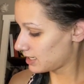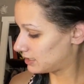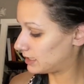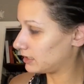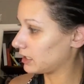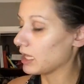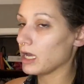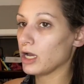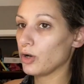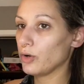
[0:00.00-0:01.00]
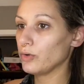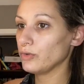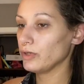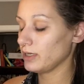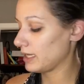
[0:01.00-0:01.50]
And then low.
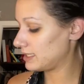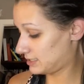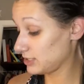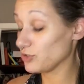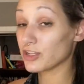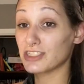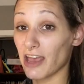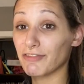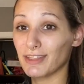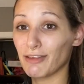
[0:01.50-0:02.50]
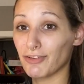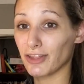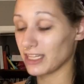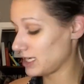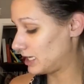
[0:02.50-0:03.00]
It's, you can definitely feel
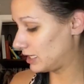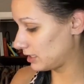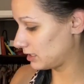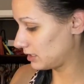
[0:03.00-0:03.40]
the heat.